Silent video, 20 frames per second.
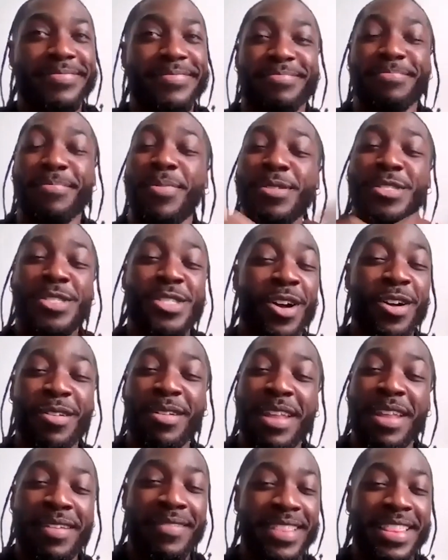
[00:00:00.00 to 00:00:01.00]
but
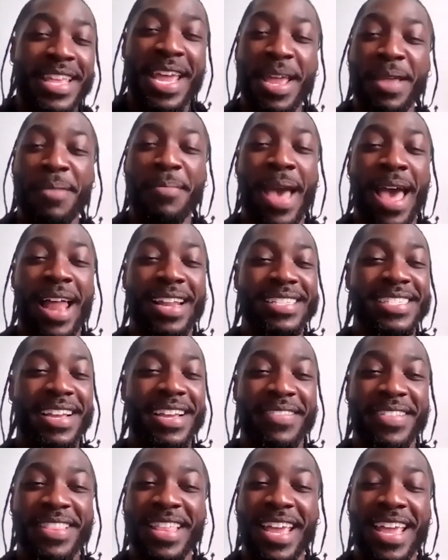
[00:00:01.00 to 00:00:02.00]
juggle everything, balance
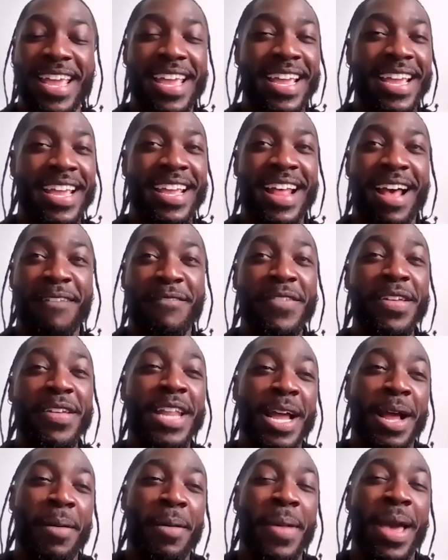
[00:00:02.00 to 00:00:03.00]
everything. And I feel
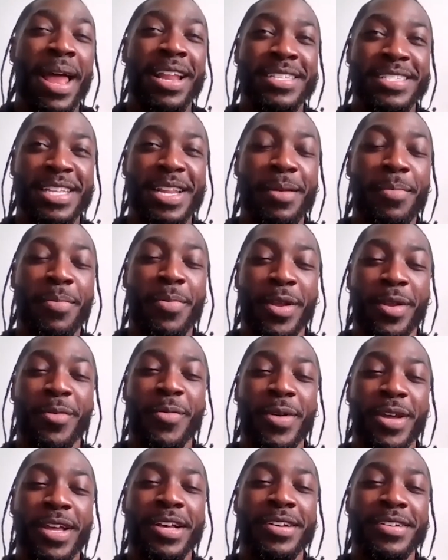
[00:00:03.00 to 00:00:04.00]
like I'm balancing it pretty
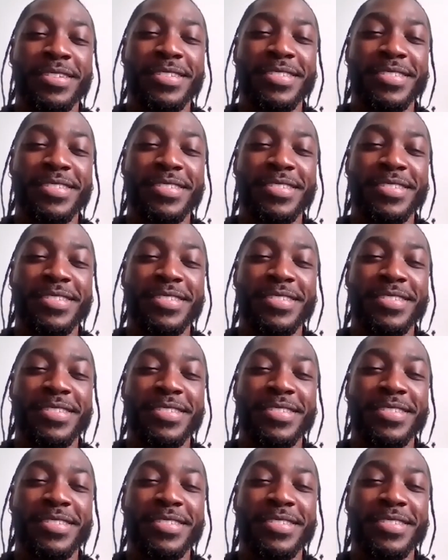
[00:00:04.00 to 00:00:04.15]
well.